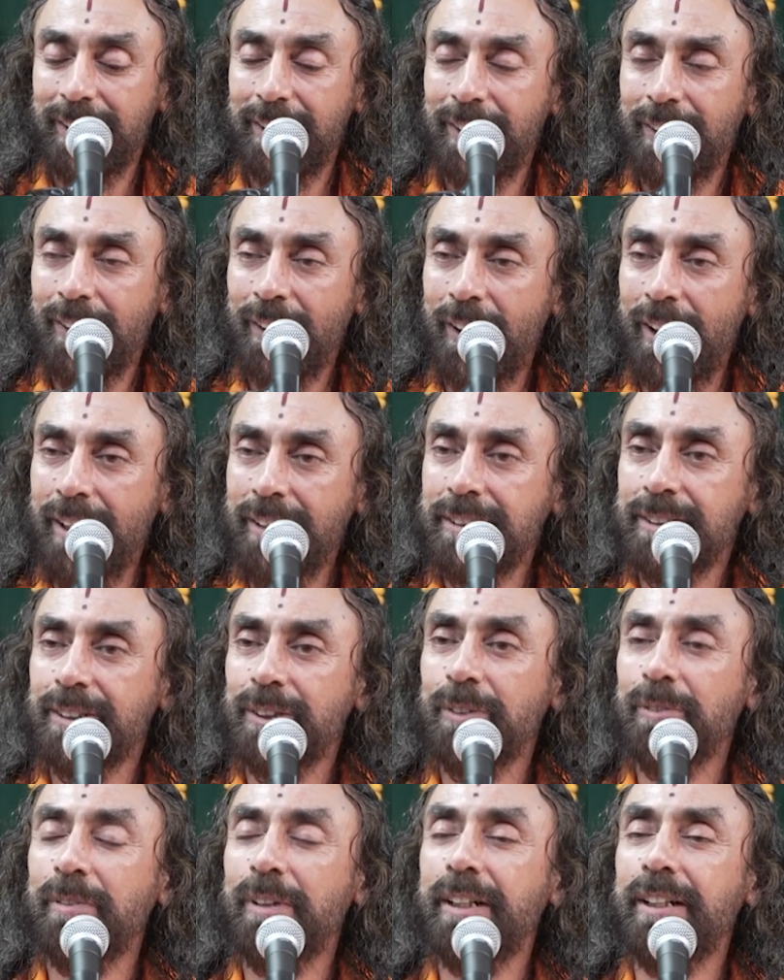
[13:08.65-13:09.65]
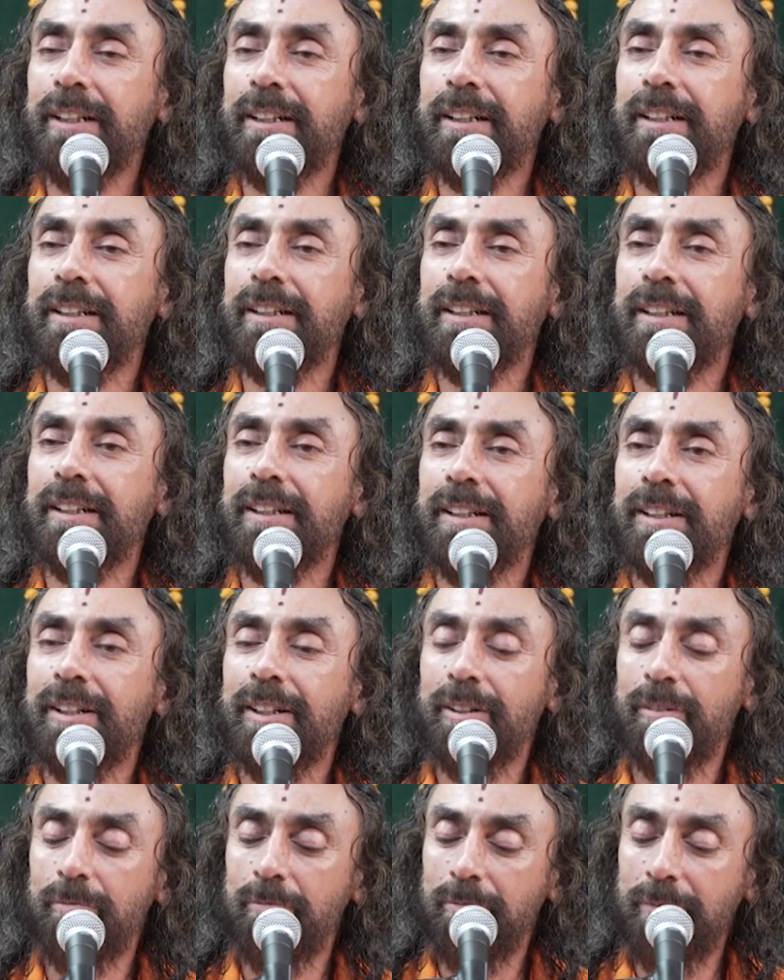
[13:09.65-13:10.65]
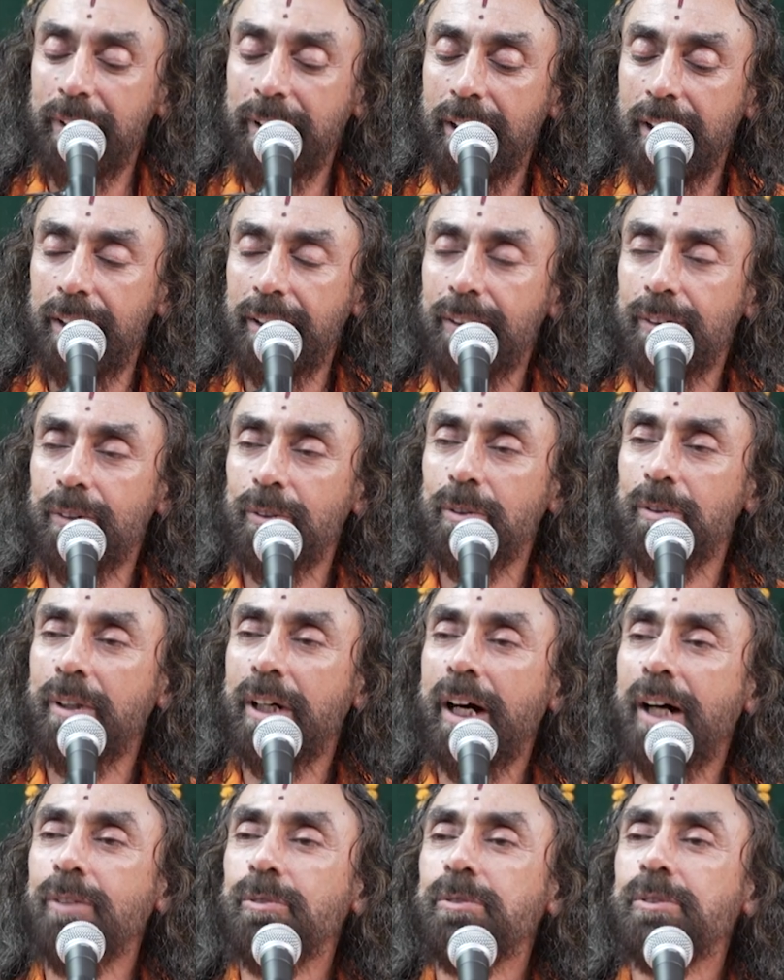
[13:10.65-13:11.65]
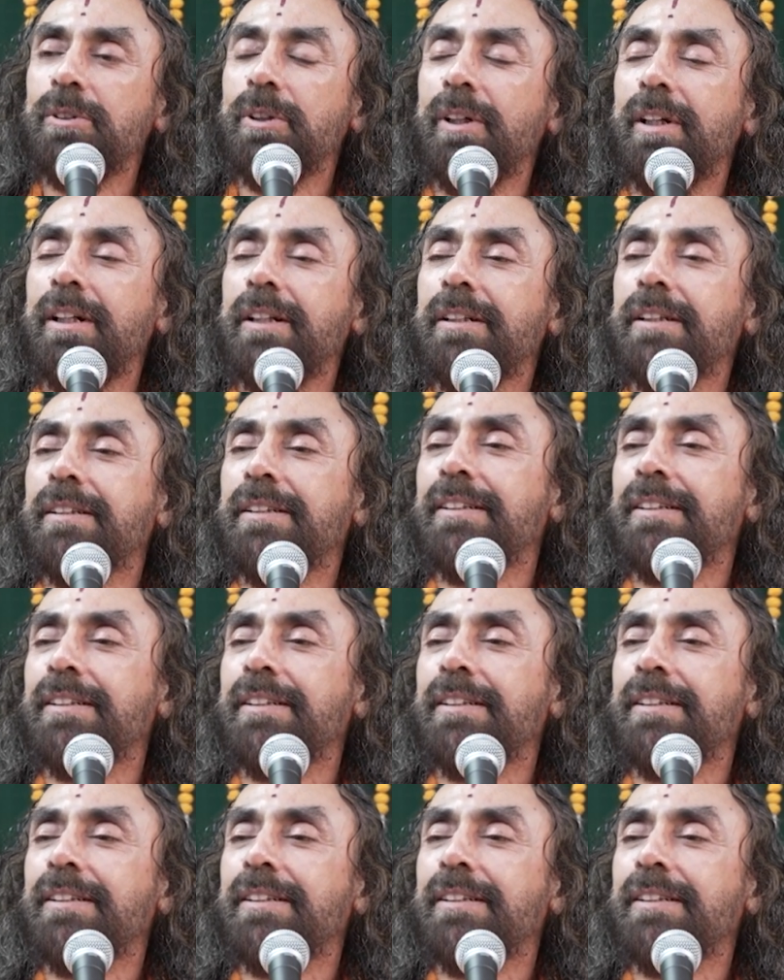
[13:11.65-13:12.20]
Cross over it. Build no house on it.